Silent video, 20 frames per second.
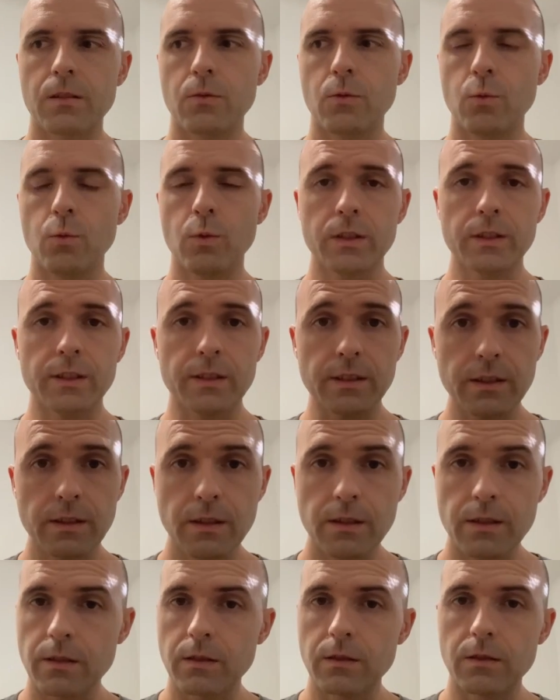what it
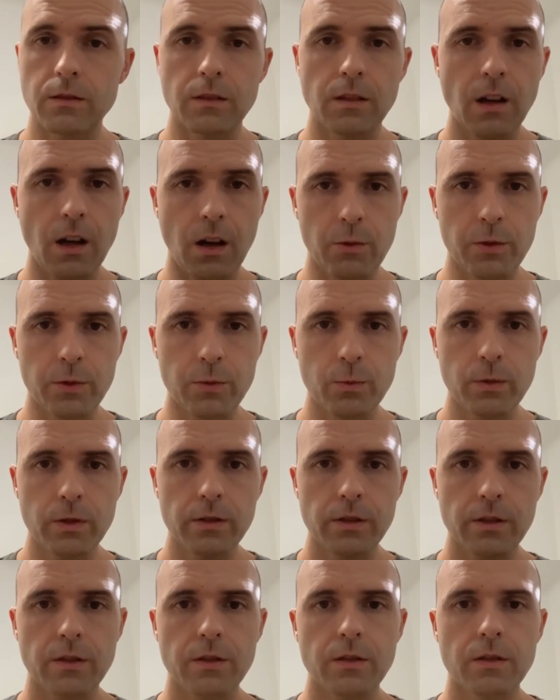is and how it
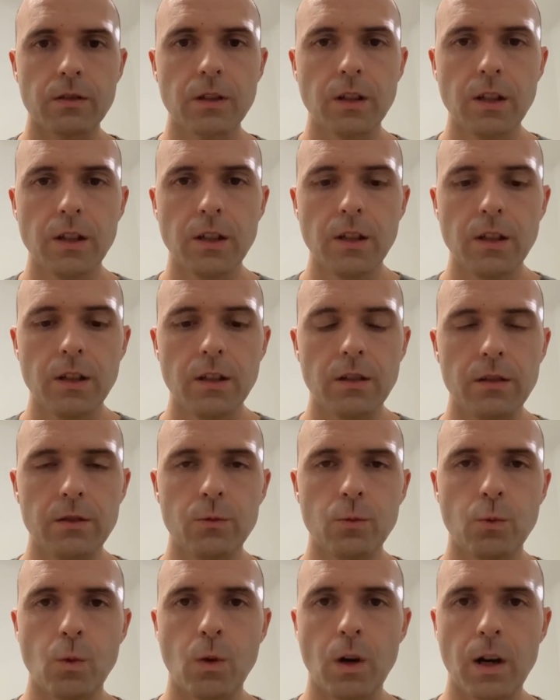works,
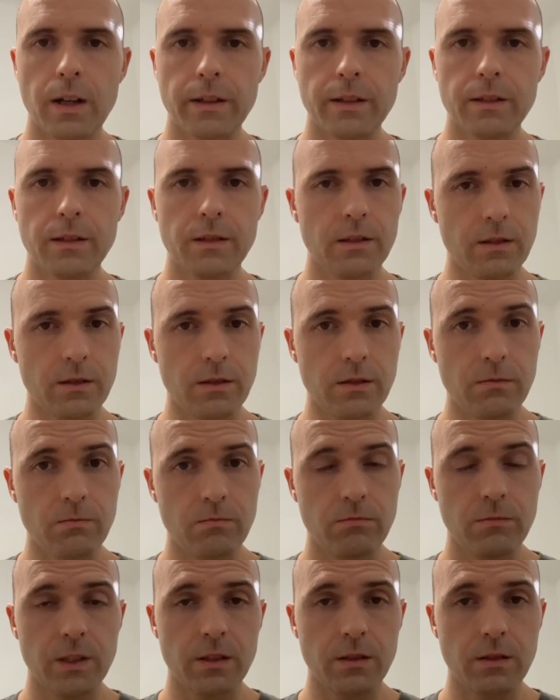and why
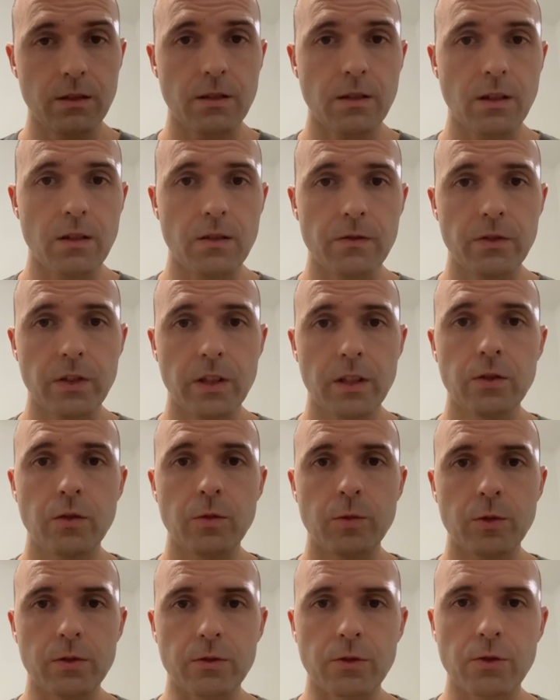it is a
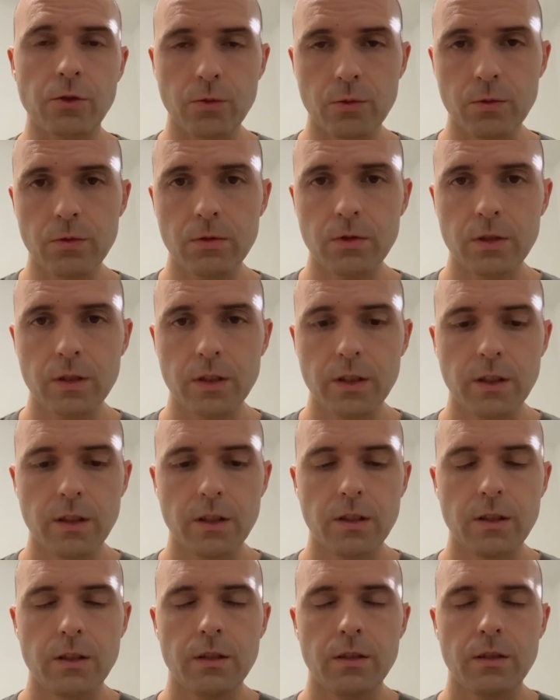valuable tool
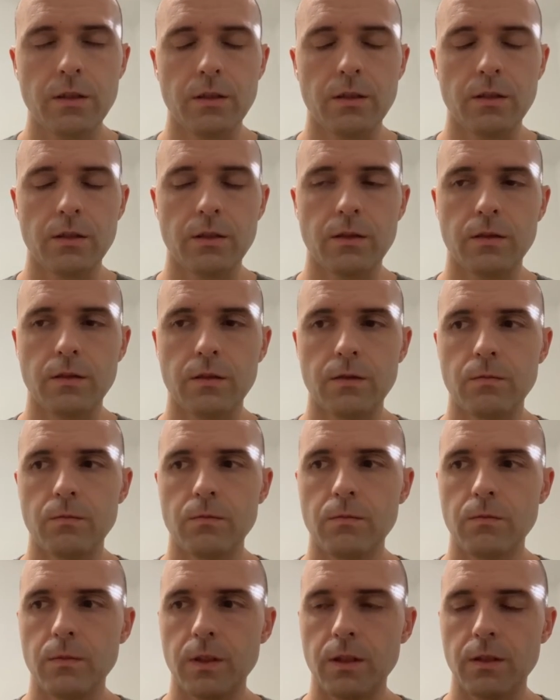
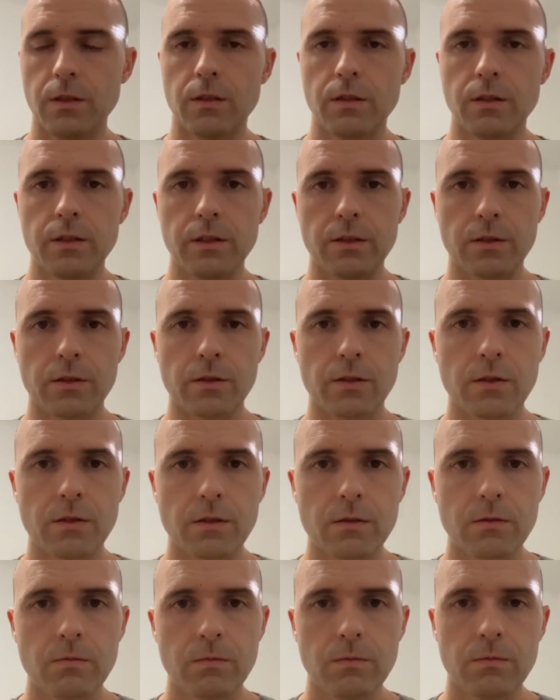in
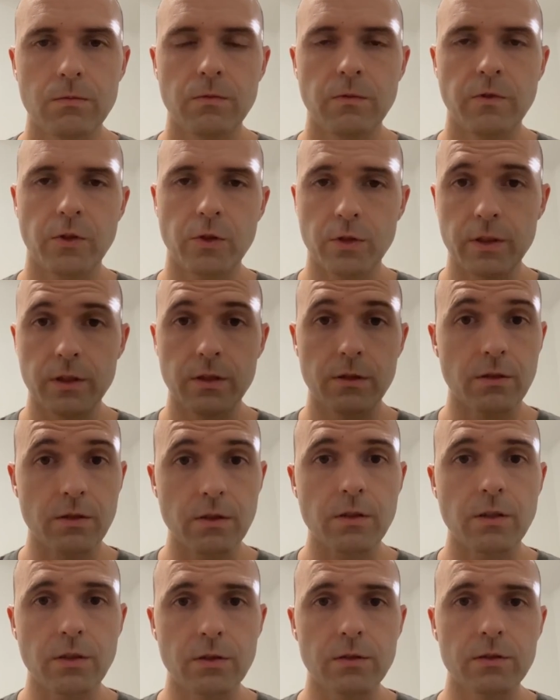the for
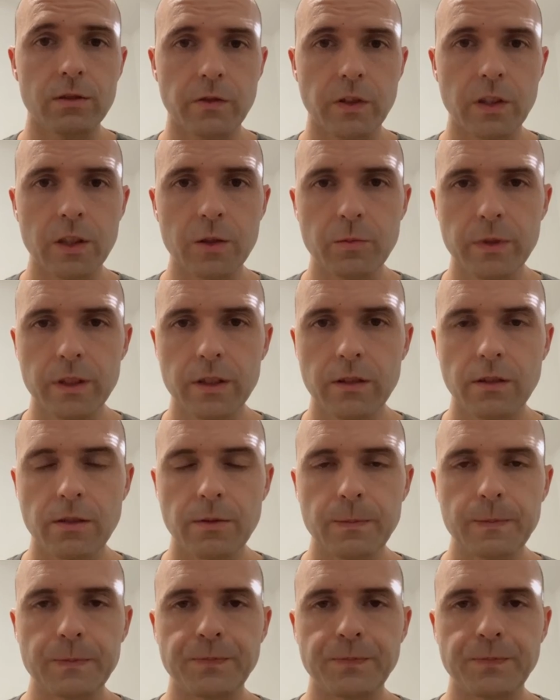Linux kernel development.